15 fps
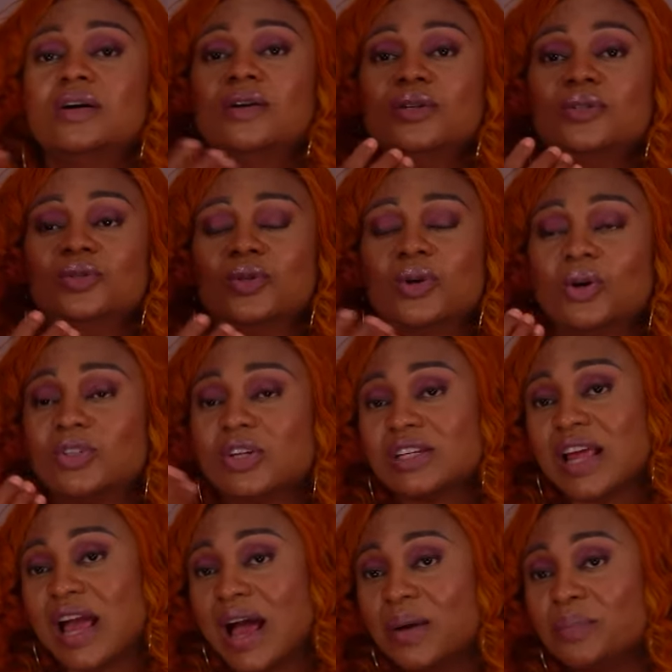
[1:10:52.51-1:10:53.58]
you know, under
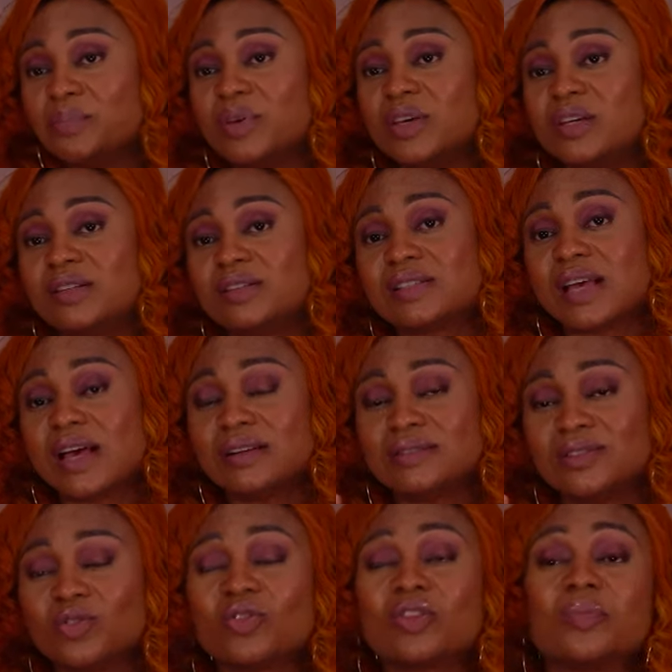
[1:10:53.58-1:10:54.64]
their armpits and
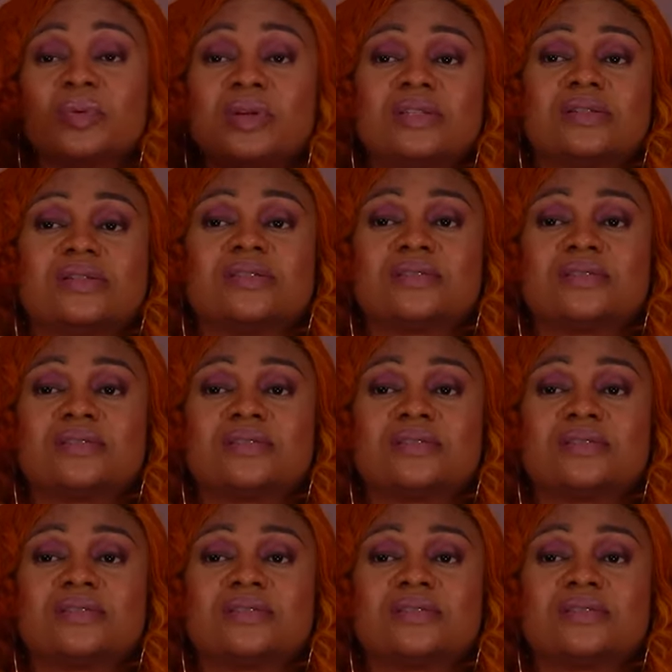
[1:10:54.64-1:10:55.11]
in other places.